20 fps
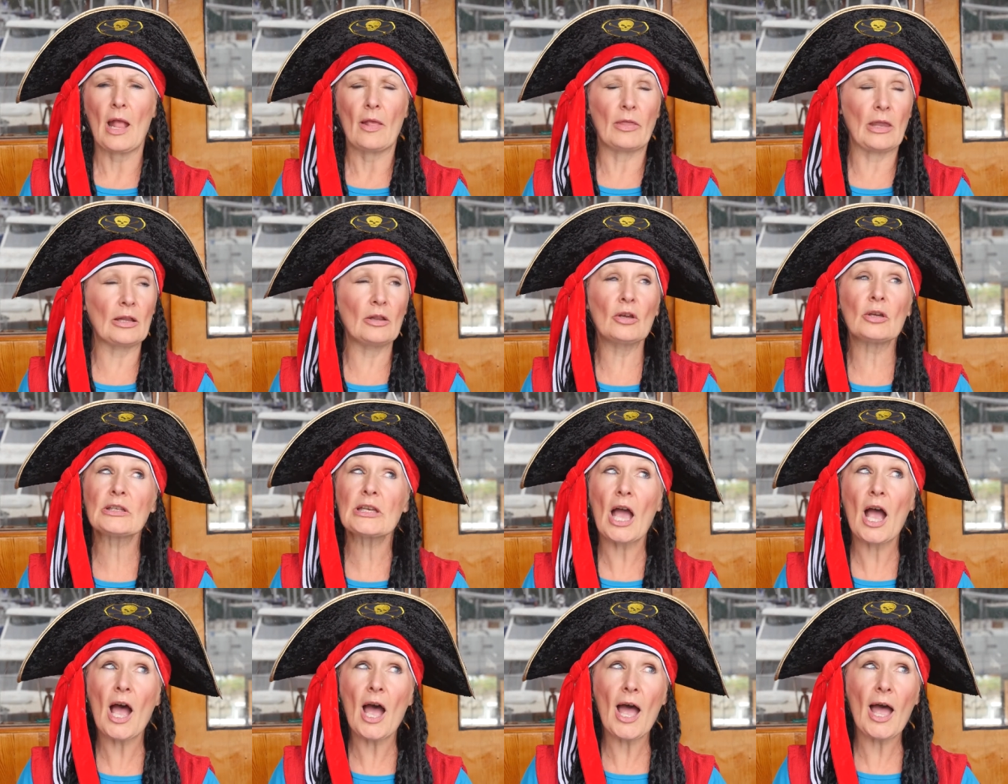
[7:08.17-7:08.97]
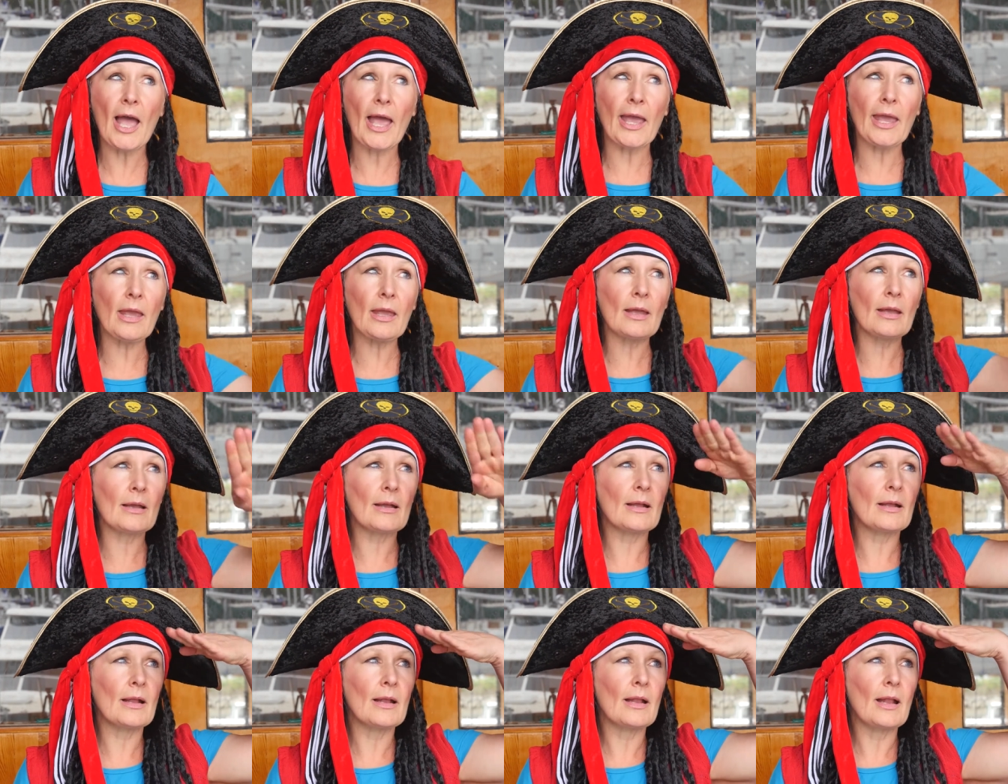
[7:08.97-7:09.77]
They looked high,
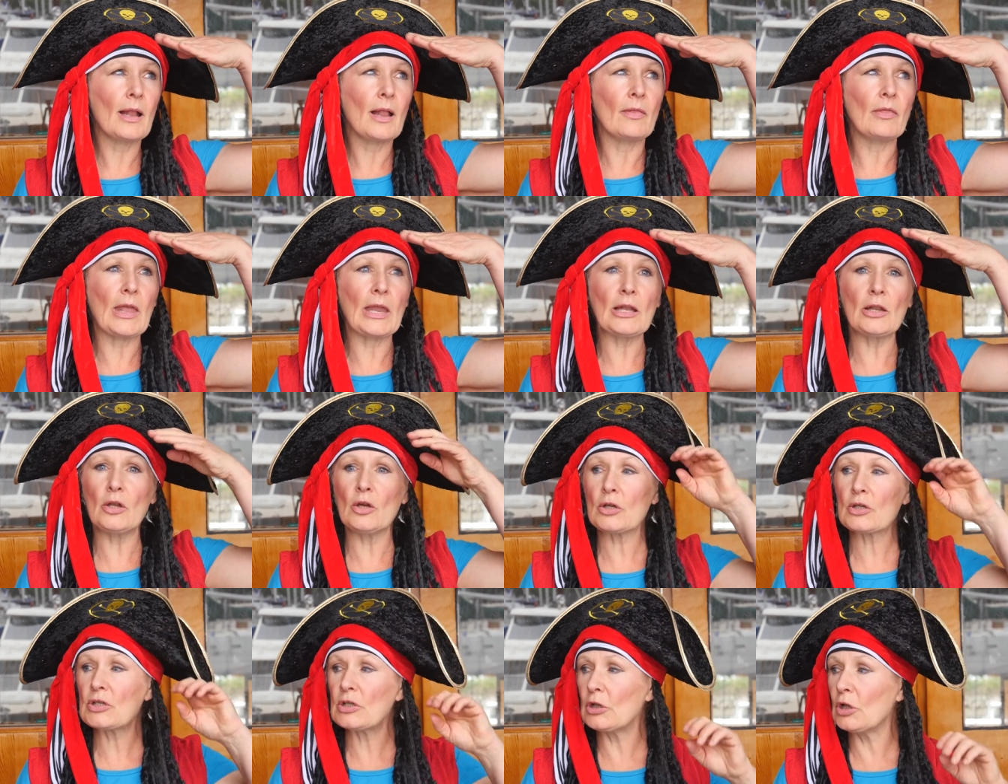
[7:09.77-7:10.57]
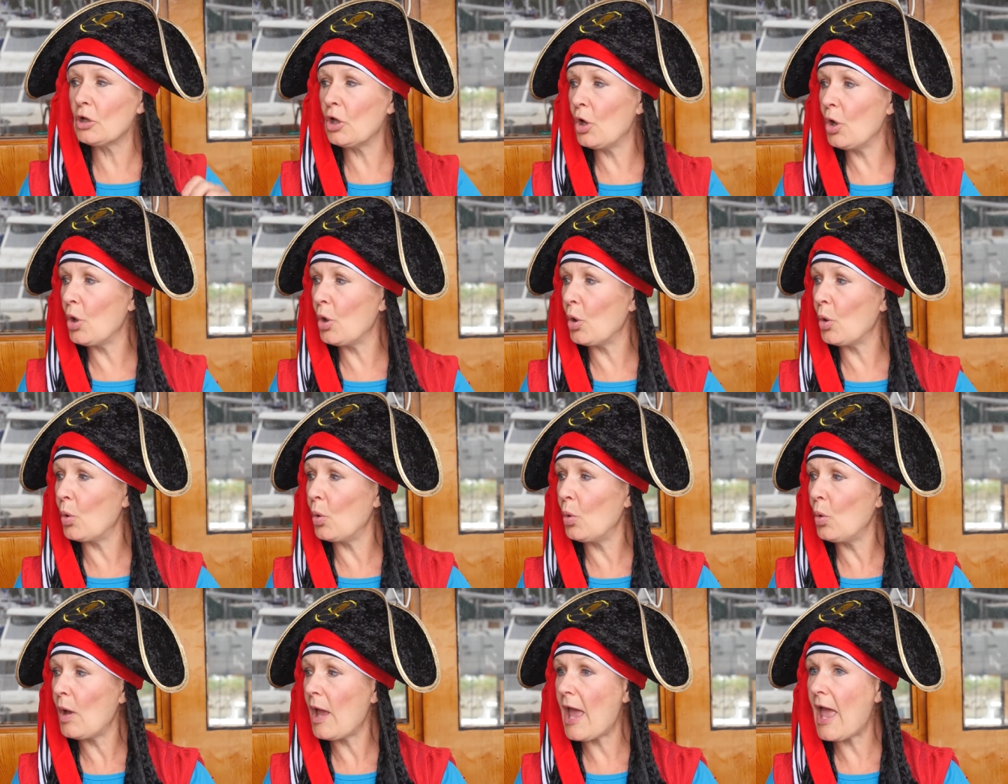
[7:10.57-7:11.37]
they looked
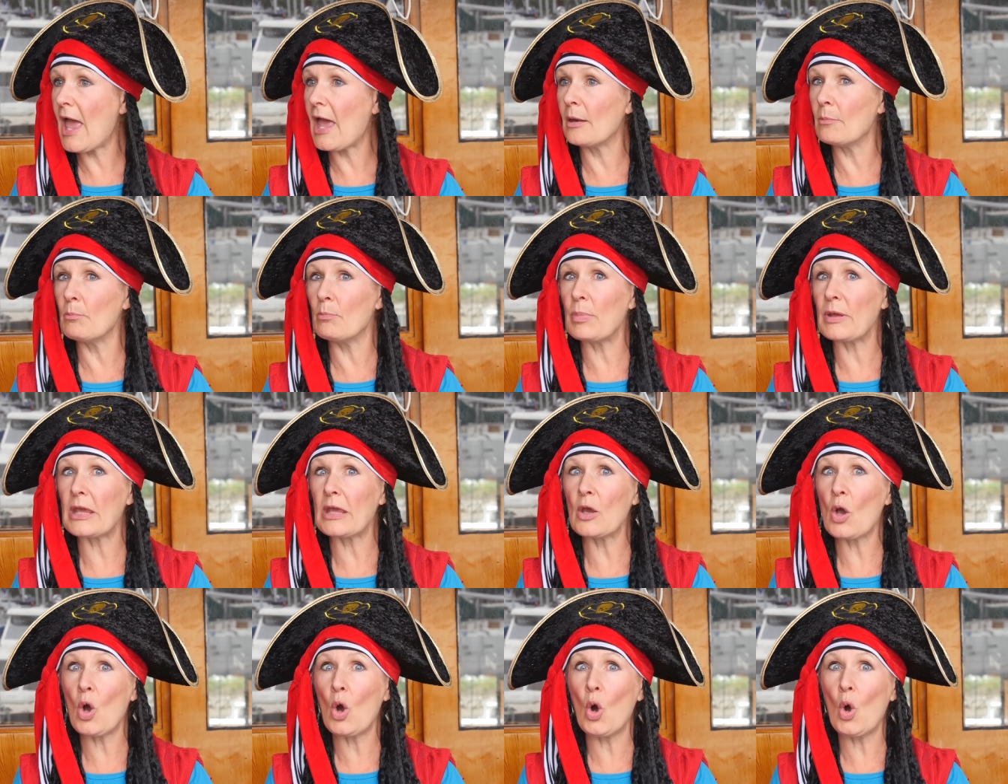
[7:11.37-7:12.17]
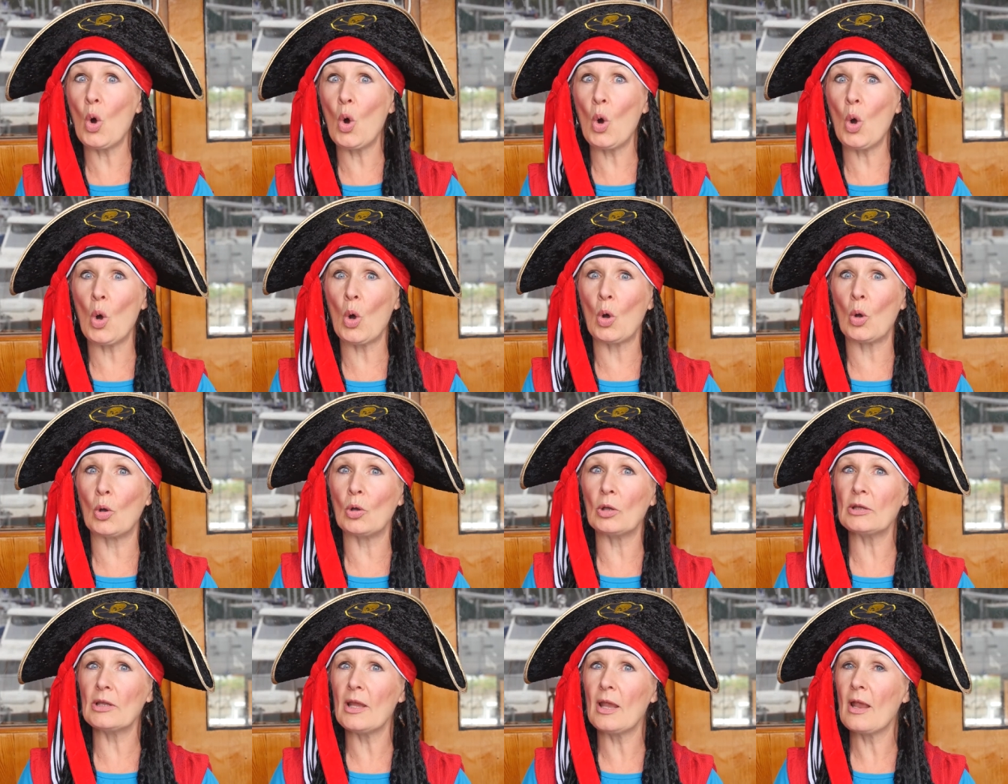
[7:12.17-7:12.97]
low, and
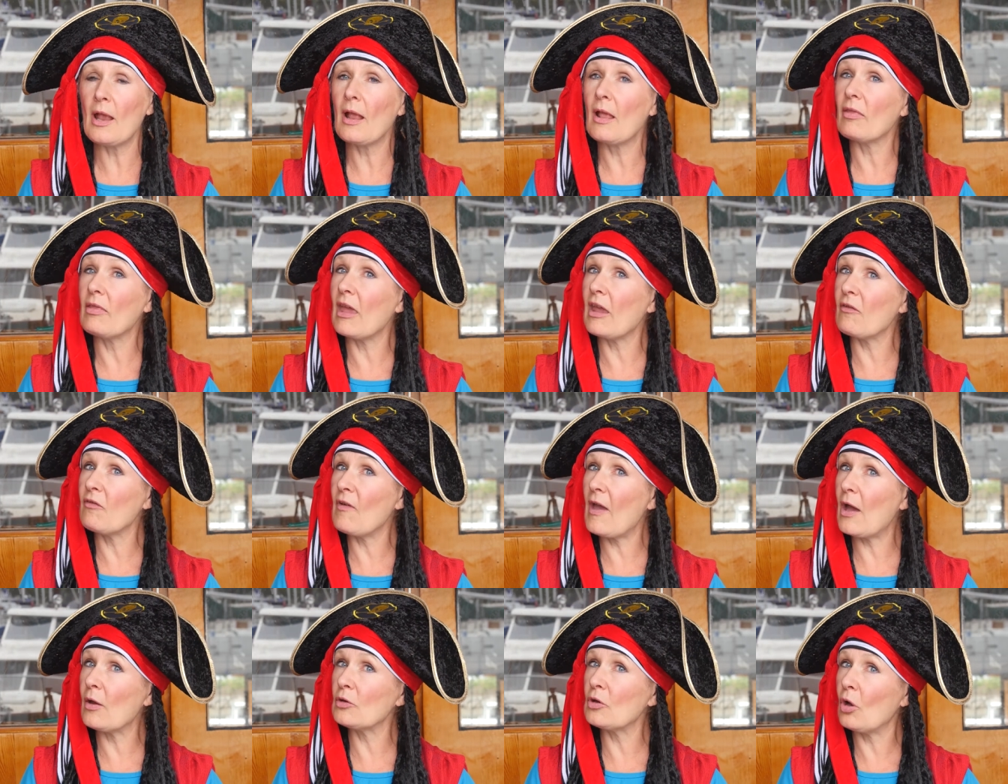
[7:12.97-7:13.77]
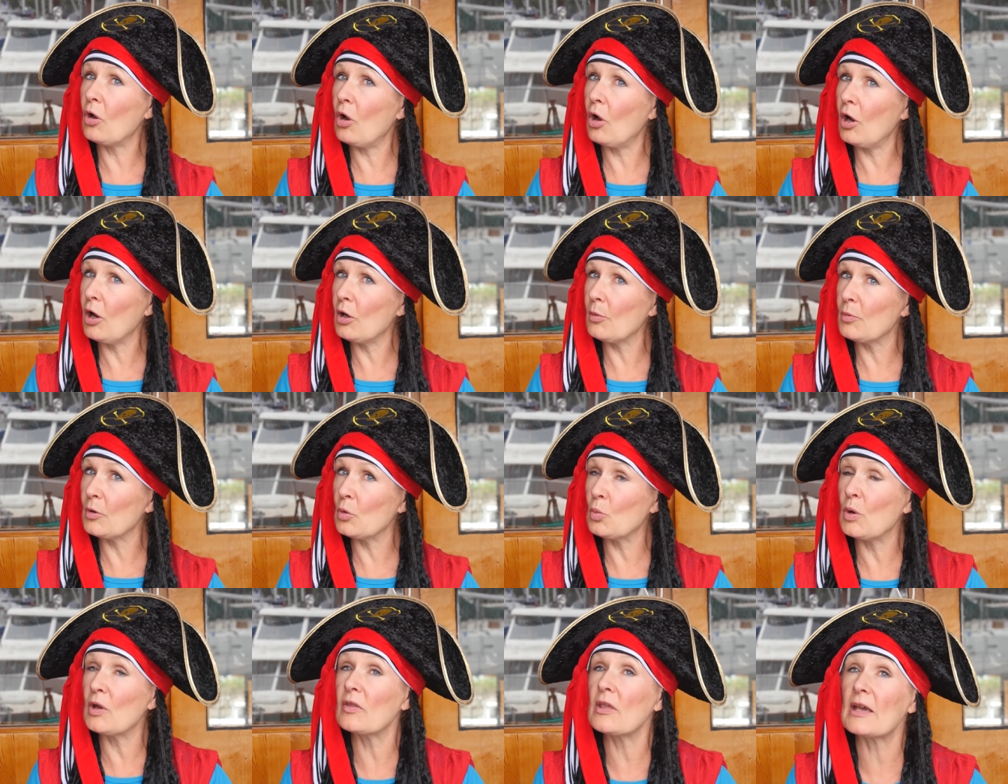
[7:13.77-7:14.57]
behold, they found a harbor
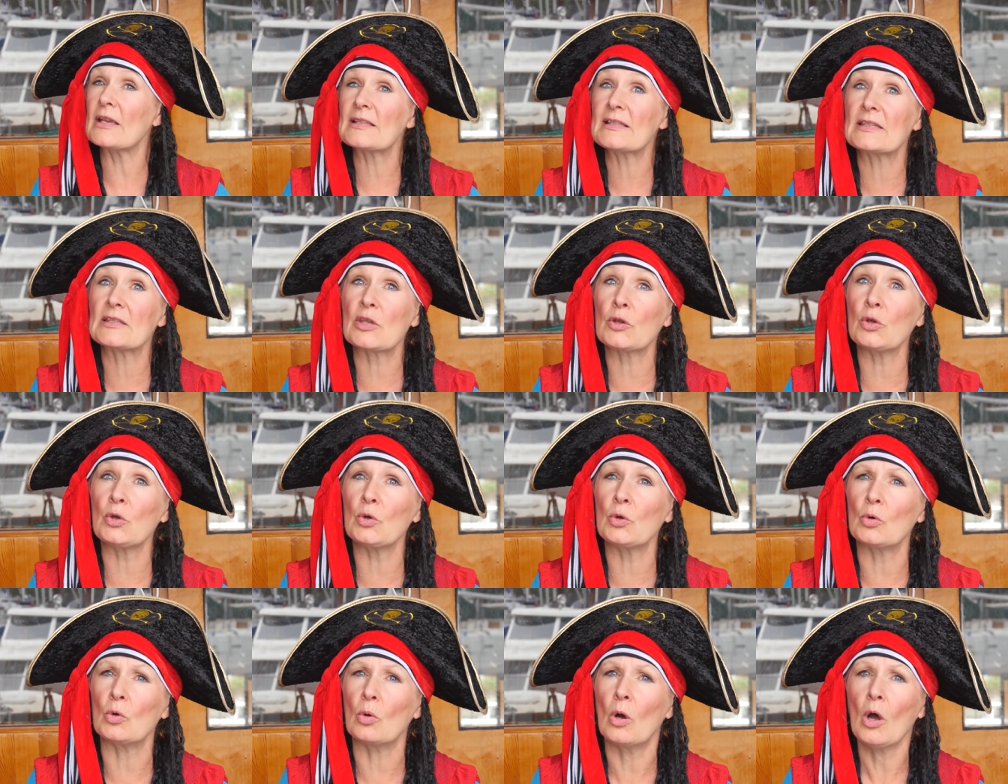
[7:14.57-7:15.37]
with a zoo.